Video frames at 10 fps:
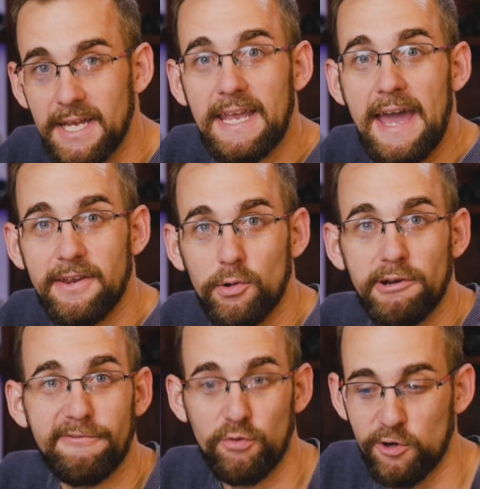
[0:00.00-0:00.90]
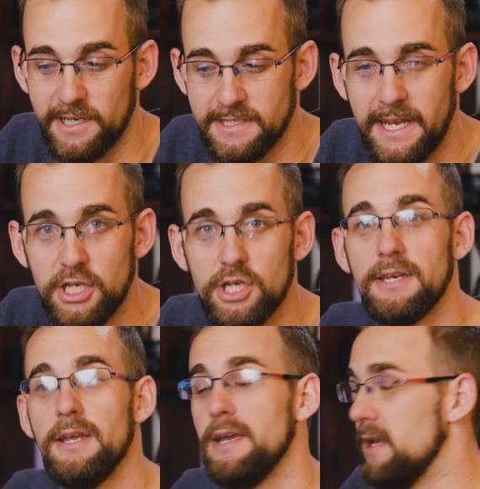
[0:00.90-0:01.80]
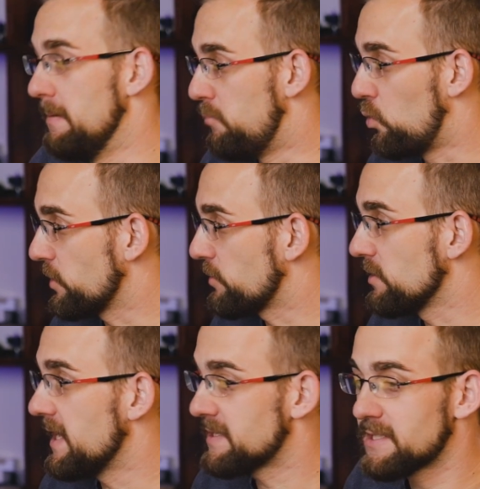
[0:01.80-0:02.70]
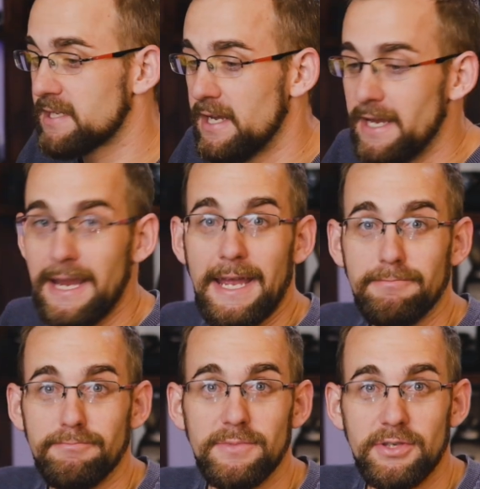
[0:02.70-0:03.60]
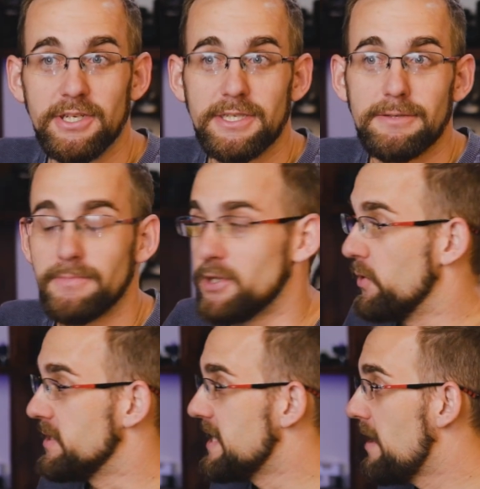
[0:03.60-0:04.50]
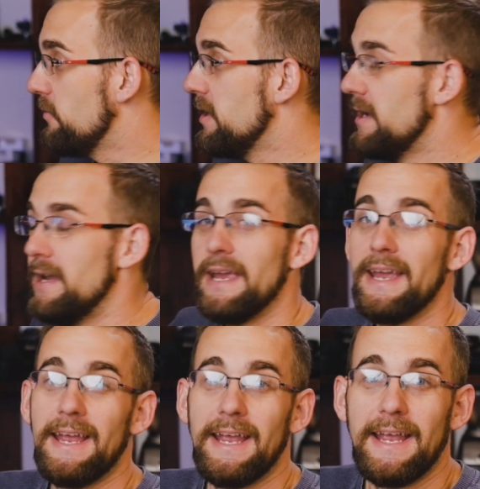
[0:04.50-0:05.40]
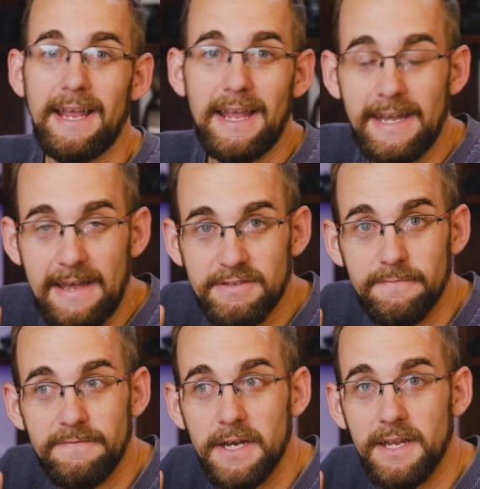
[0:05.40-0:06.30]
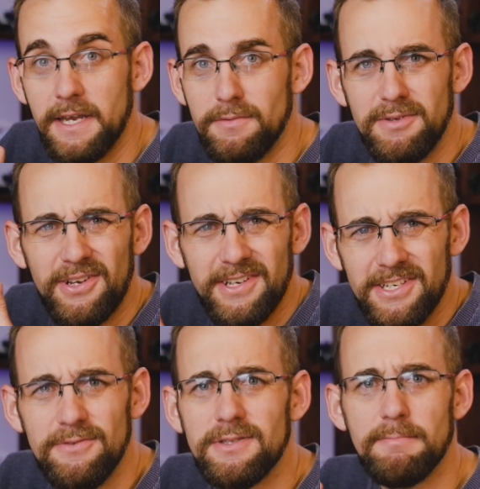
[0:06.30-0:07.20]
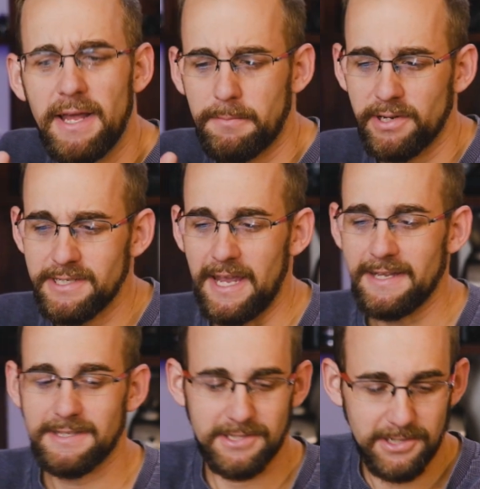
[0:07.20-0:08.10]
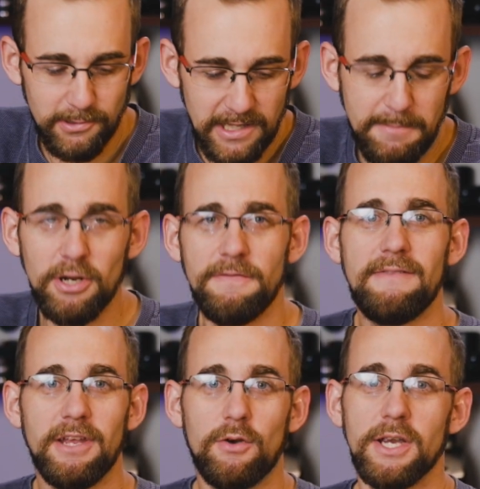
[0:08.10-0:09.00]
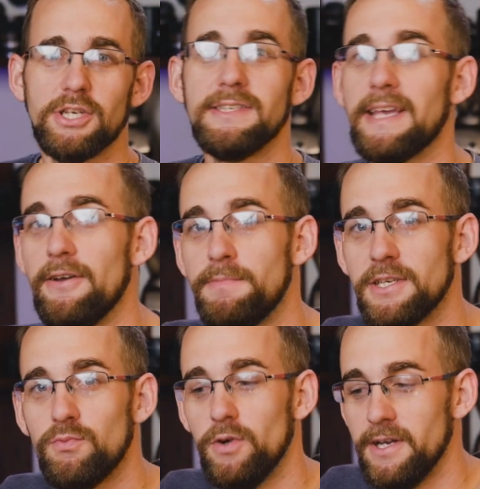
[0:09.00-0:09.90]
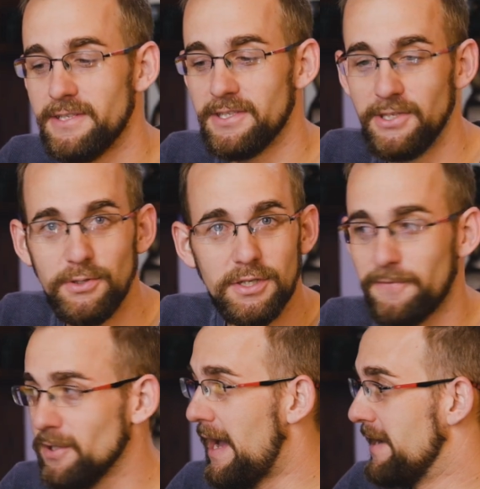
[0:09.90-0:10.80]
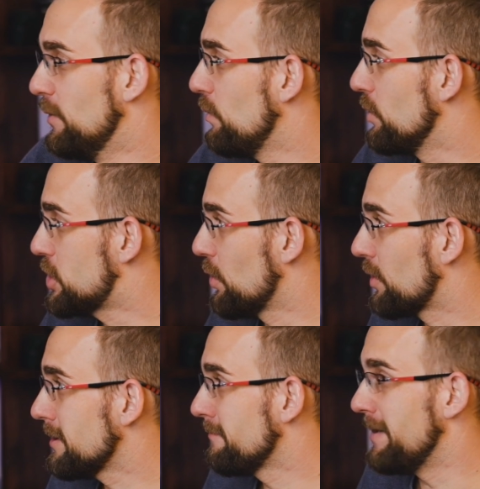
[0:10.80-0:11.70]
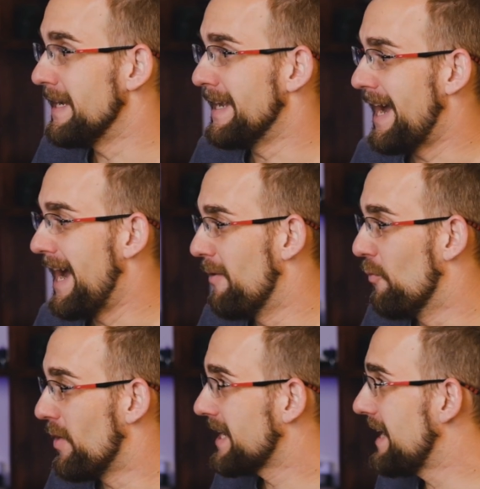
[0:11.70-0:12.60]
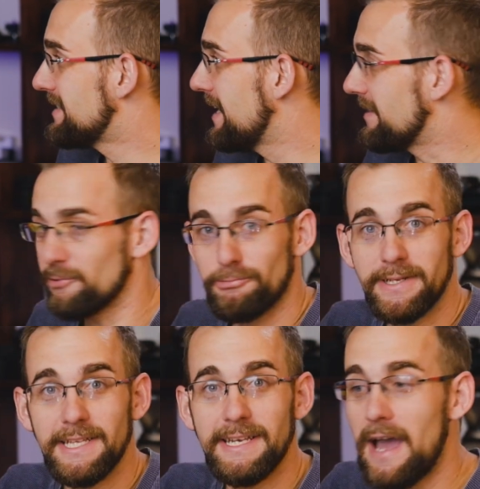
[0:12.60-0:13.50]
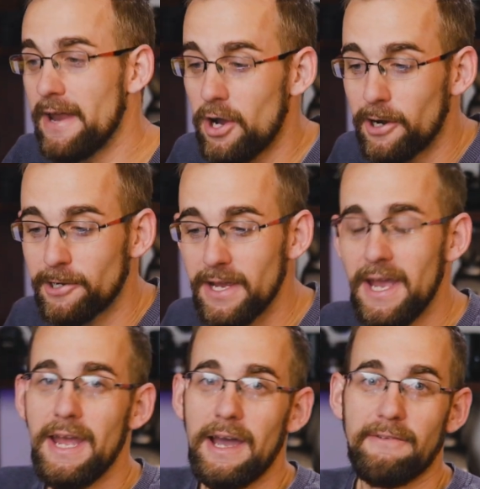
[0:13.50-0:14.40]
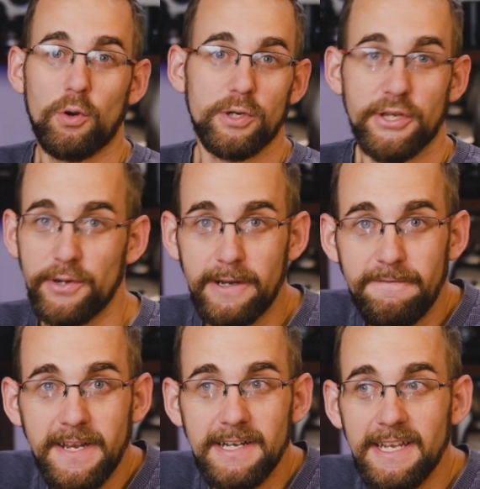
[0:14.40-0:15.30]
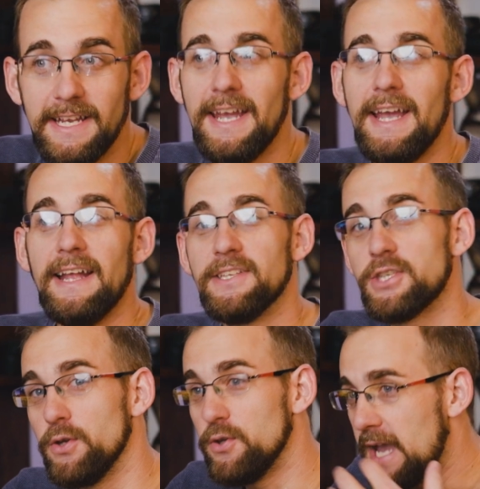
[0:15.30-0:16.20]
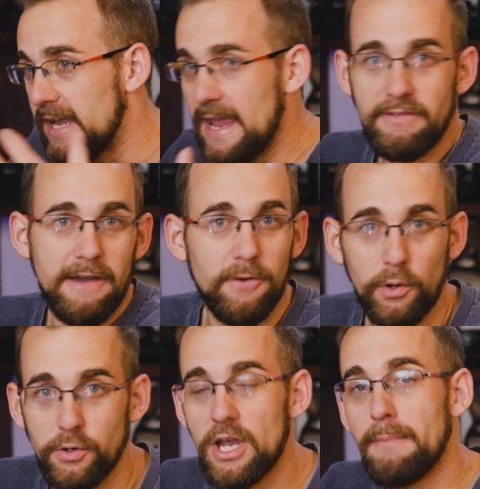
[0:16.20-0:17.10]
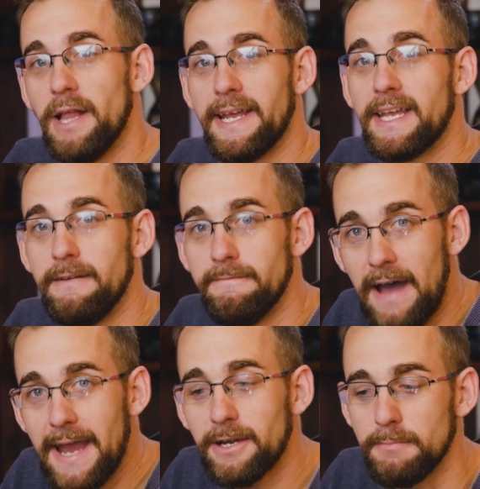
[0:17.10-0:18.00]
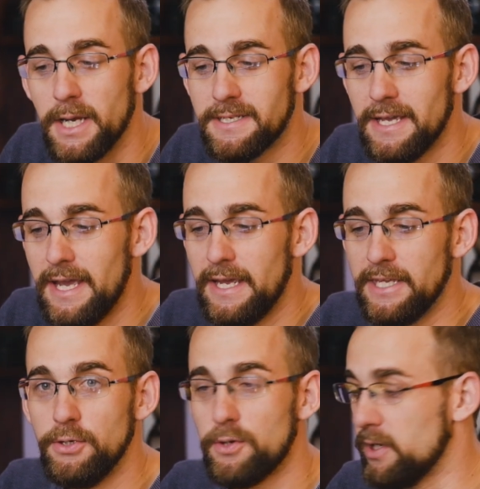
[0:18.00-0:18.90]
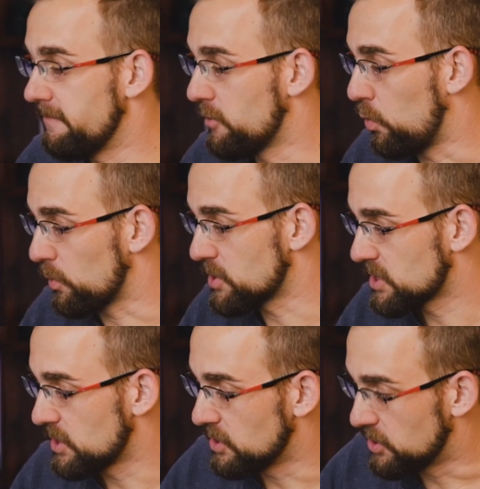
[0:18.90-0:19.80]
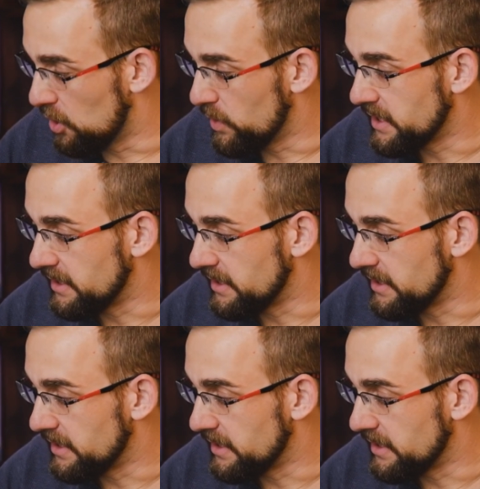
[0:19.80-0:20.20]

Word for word: a category for organization, import your LUTs, and just go to town and have some fun. And you can just use them like presets. So let me know if you have any questions. I hope this was useful. I know it was short, but what can I say? They're really not hard. Of course, you're in Affinity, and so you kind of have that Photoshop-like environment. You can, of course, go in